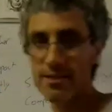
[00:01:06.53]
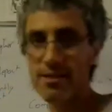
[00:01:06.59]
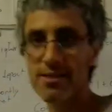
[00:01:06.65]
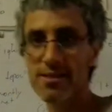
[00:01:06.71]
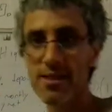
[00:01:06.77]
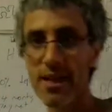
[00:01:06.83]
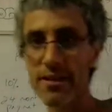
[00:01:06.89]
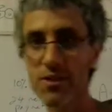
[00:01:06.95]

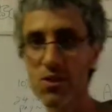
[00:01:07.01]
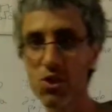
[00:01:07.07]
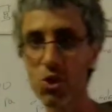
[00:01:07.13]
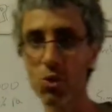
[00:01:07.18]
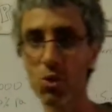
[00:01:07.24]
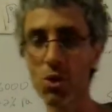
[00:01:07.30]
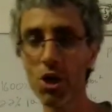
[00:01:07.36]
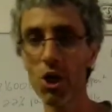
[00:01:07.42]
exercise
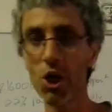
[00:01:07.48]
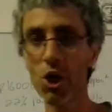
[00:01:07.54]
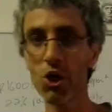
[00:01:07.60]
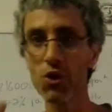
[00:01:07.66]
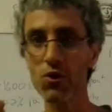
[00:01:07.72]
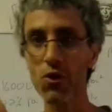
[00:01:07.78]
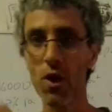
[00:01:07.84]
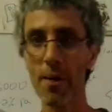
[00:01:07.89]
2.
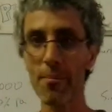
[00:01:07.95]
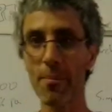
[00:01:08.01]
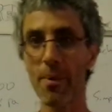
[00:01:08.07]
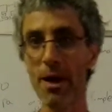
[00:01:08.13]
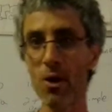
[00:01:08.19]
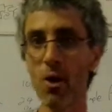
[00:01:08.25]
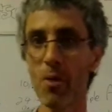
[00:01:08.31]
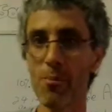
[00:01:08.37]
So I
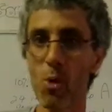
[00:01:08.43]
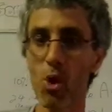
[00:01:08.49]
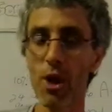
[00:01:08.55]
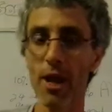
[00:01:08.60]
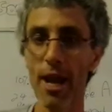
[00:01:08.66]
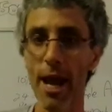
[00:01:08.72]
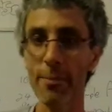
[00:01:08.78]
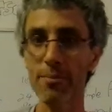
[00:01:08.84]
bought, I
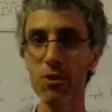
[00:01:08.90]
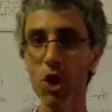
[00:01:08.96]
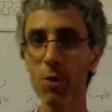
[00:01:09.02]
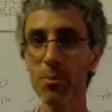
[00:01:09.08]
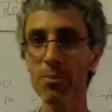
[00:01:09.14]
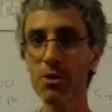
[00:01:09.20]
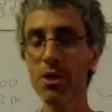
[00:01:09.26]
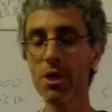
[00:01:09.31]
bought a
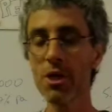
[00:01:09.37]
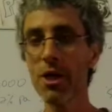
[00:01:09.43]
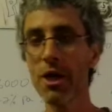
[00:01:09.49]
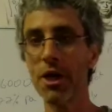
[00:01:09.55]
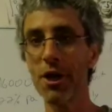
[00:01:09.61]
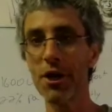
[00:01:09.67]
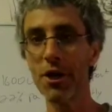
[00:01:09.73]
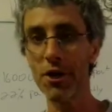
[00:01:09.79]
laptop
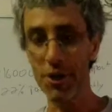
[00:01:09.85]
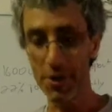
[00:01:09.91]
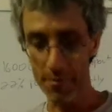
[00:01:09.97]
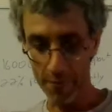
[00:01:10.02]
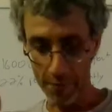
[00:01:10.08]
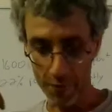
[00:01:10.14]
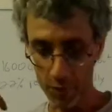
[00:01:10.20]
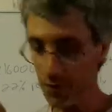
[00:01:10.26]

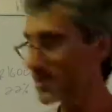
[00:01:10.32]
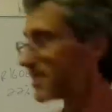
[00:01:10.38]
uh, for